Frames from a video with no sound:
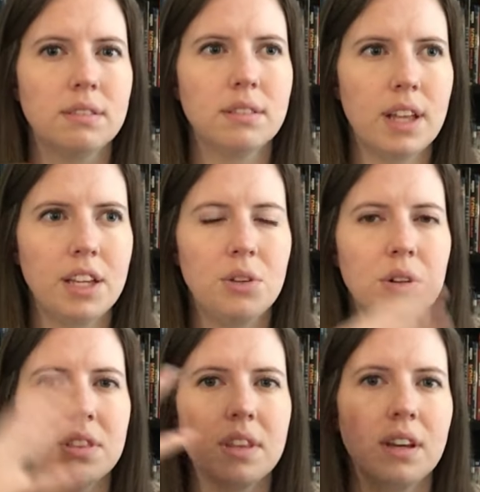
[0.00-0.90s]
Like you
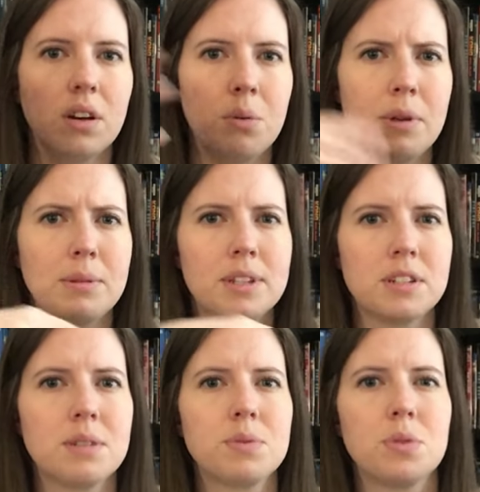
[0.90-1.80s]
could think, oh, maybe there's
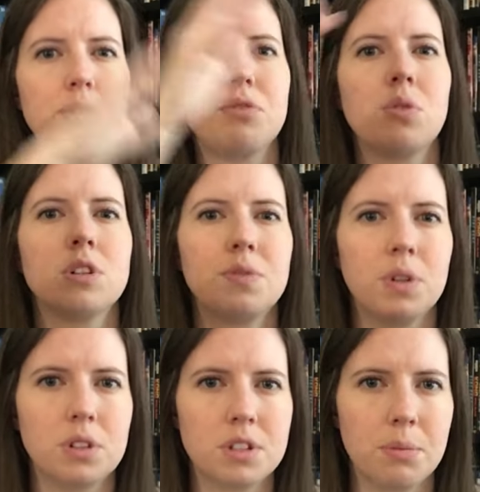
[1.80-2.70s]
some sort of force
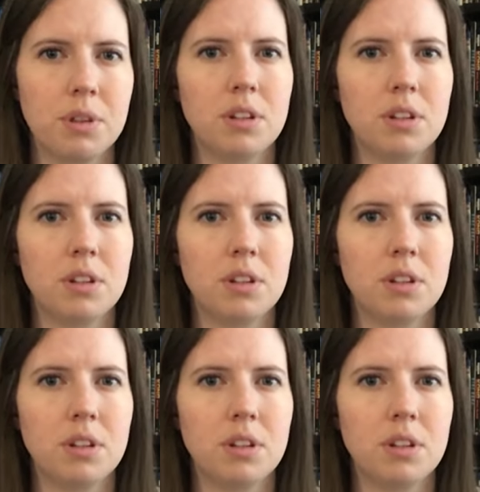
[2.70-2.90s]
field or something they're